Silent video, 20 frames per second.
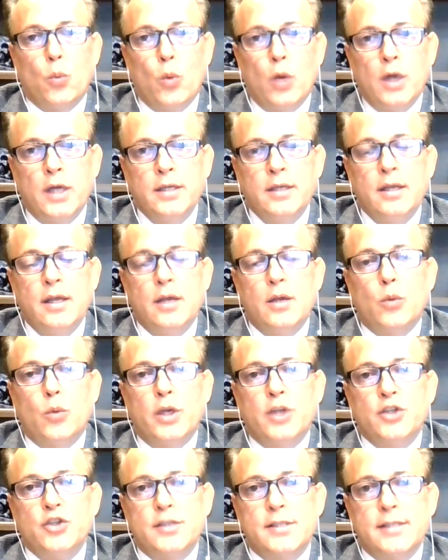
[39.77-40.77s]
One,
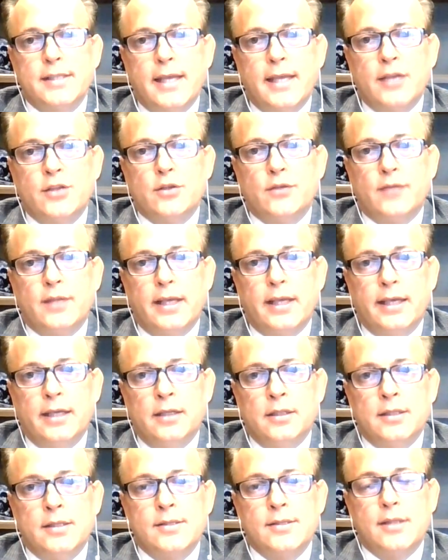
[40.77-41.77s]
which stage of the
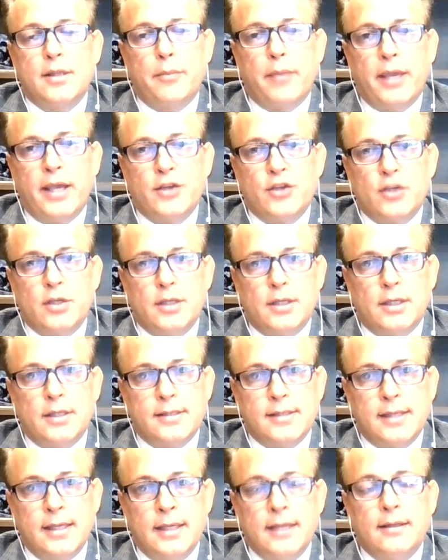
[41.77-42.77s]
illness the patient
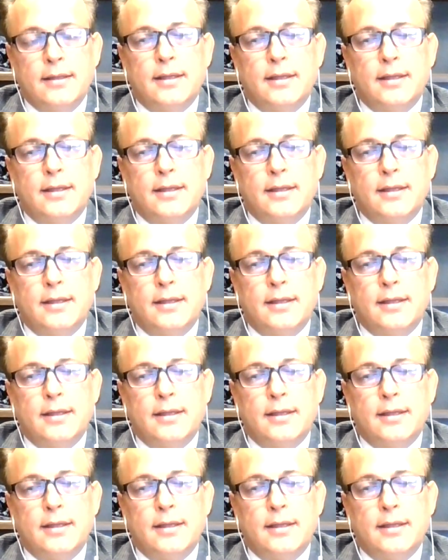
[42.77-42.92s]
is in